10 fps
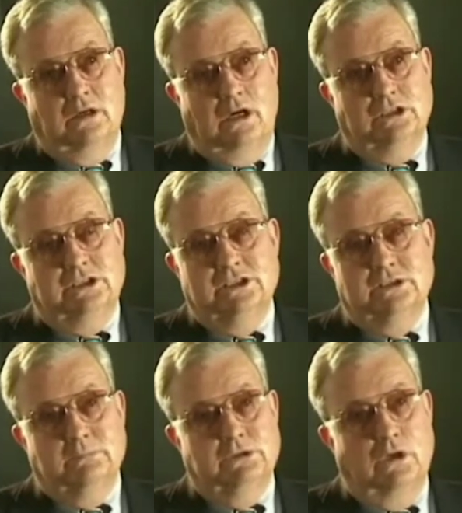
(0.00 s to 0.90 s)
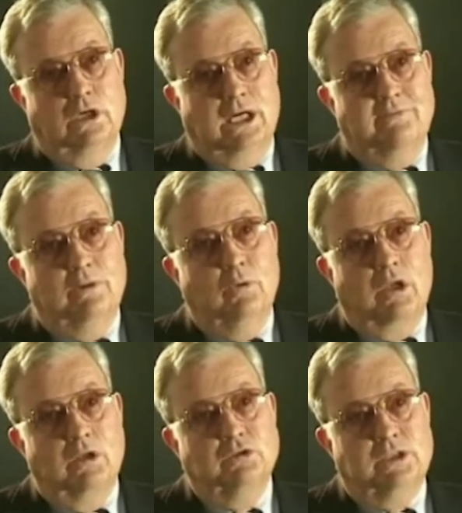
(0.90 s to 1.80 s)
our systems are on every one
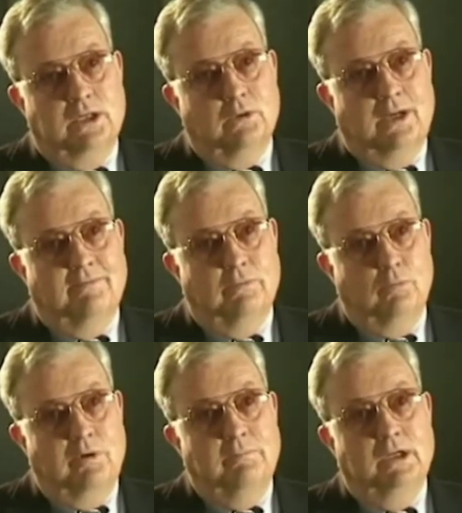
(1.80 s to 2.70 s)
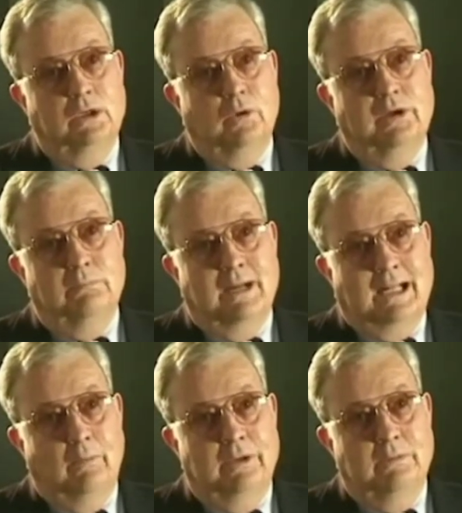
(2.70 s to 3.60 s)
of those aircraft. We've been going to
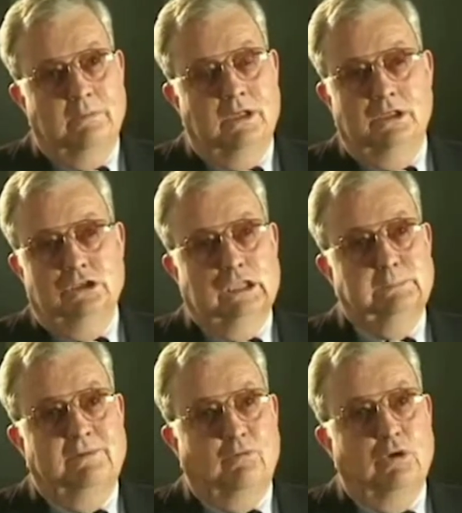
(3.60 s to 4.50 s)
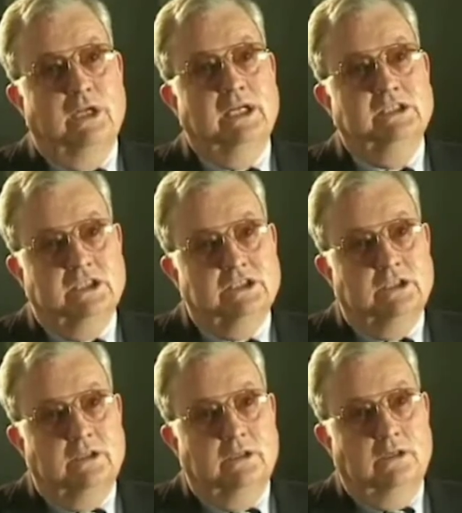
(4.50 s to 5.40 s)
battle with them since before they
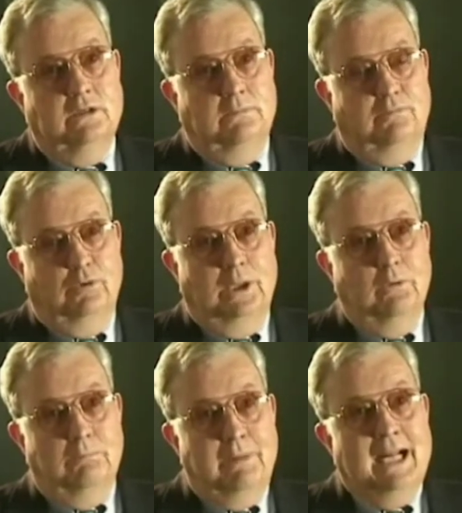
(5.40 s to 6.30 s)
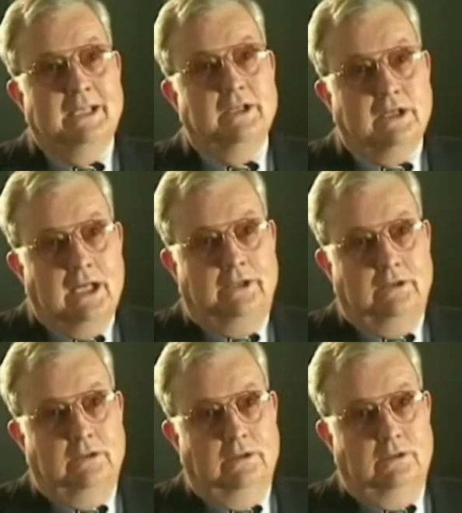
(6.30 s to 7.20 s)
existed, before they were banded together.
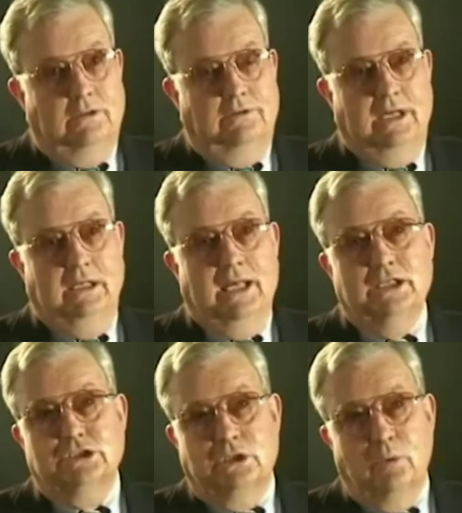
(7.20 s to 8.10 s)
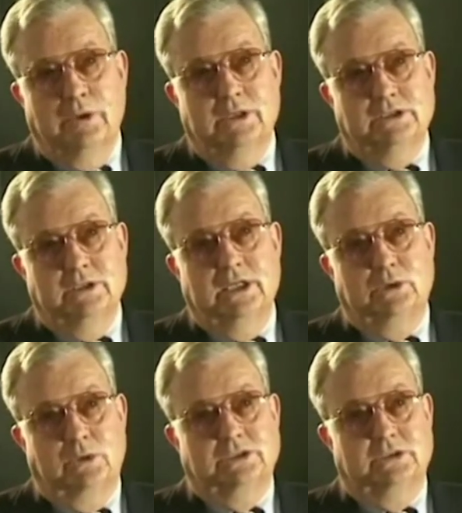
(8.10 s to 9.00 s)
They let us go with us and they
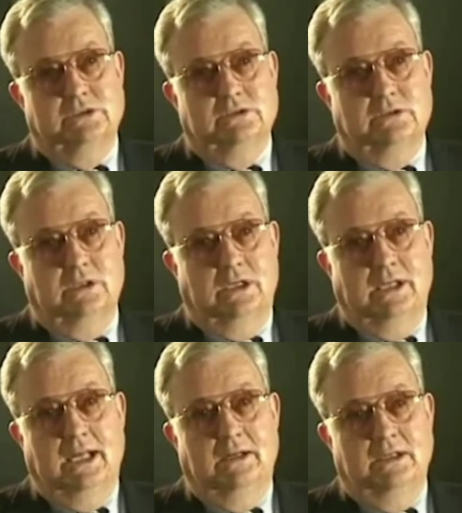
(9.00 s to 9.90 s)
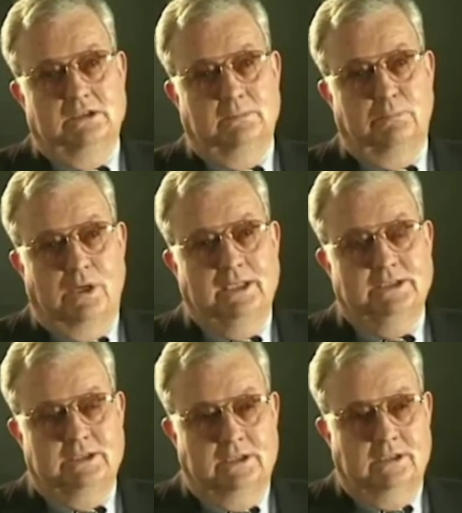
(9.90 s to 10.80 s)
trust us. And that is a
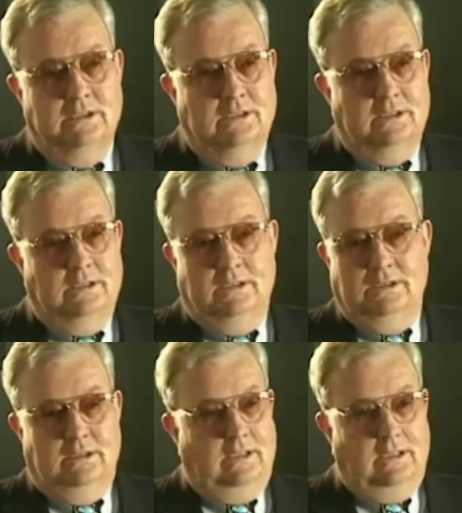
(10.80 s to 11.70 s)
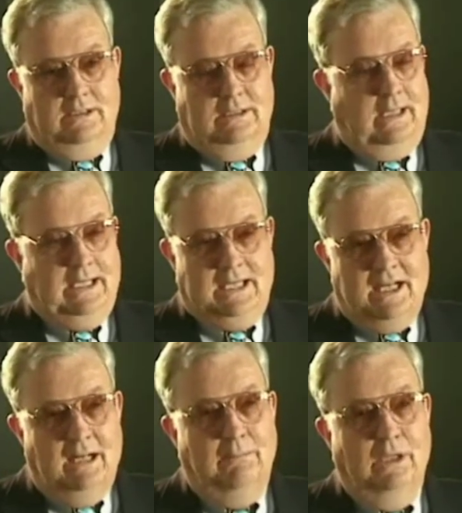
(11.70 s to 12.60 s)
price that I
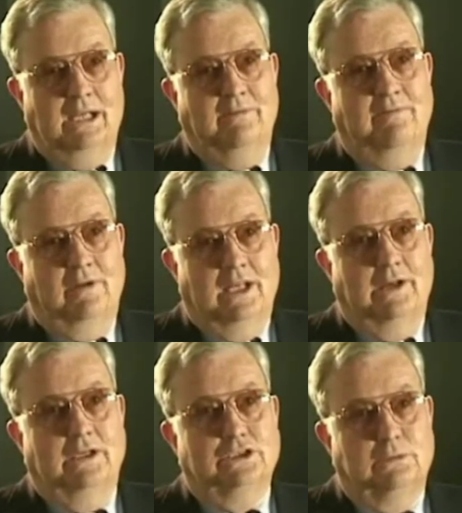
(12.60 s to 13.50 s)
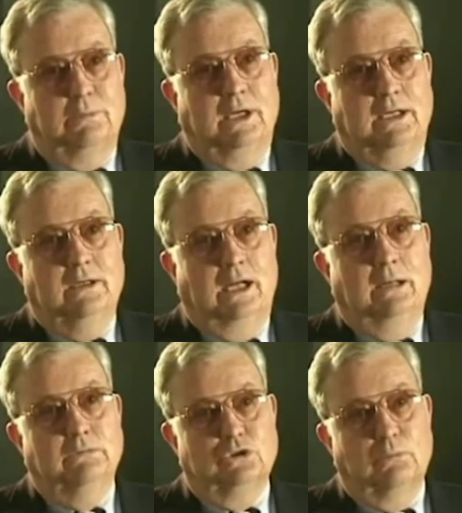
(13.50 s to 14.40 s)
cannot believe they've allowed us to pay. I
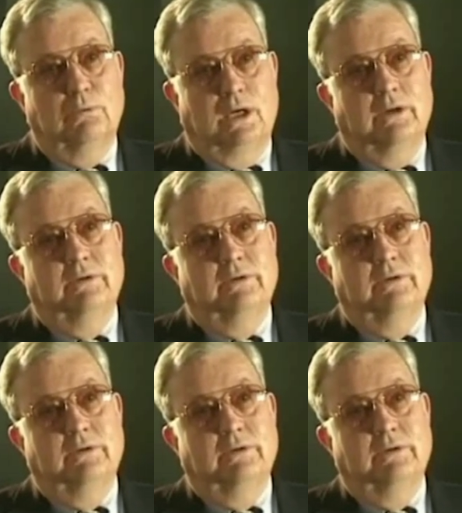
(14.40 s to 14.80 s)
am so proud.